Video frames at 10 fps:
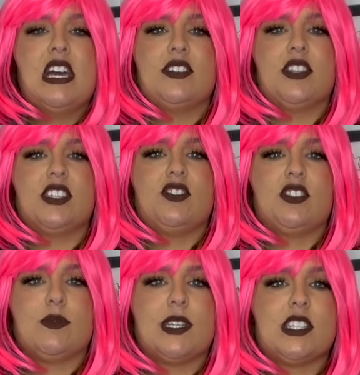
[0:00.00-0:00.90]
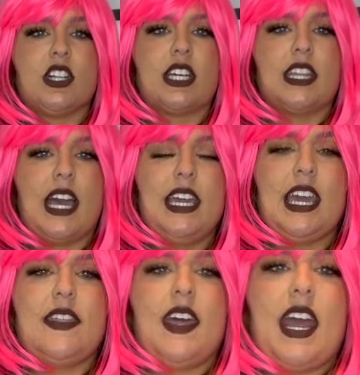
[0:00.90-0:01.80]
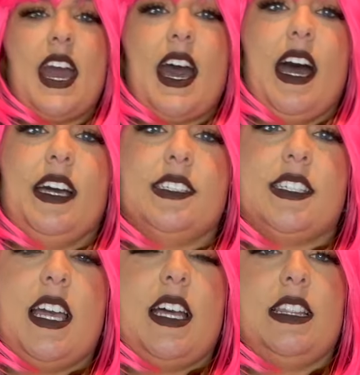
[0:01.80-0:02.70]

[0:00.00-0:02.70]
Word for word: So this is just what it's looking like. And then it has